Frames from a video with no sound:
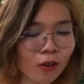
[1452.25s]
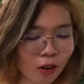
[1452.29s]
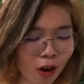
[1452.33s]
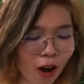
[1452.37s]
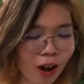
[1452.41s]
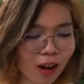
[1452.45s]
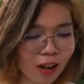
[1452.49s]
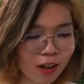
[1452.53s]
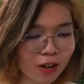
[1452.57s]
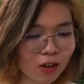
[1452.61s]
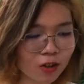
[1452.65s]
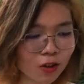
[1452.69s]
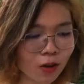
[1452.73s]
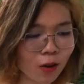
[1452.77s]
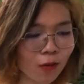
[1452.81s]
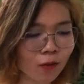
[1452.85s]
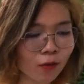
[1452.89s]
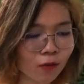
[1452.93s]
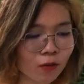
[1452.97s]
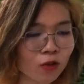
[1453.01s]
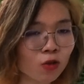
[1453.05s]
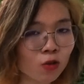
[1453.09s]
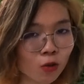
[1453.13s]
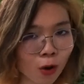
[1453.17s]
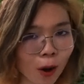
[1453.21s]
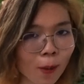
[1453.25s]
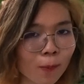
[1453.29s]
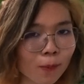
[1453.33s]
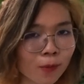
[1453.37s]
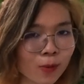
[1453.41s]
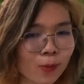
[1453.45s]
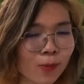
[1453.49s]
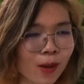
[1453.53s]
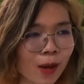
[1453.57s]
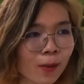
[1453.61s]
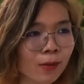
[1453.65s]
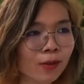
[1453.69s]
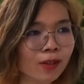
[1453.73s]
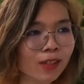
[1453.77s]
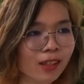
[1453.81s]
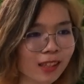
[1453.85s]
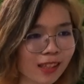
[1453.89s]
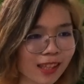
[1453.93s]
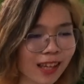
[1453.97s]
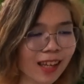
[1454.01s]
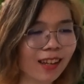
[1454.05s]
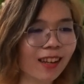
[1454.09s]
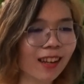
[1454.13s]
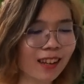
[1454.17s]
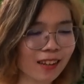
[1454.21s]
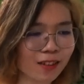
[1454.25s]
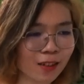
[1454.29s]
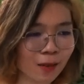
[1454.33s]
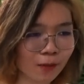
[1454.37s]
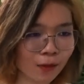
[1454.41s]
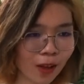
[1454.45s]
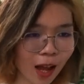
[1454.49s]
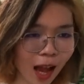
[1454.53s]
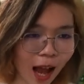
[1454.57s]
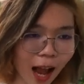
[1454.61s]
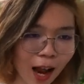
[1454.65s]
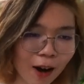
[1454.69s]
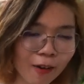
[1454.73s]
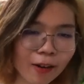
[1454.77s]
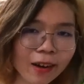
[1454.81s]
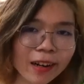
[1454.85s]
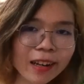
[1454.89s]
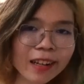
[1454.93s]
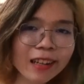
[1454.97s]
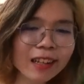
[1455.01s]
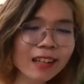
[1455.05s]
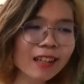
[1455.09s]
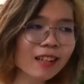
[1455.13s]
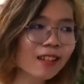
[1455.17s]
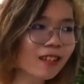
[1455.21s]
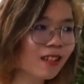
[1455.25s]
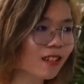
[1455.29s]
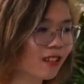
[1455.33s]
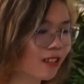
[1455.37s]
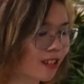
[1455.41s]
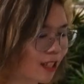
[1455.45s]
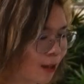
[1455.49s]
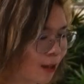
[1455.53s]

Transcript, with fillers: knowledge of Trump to be able to get like some of the ironies and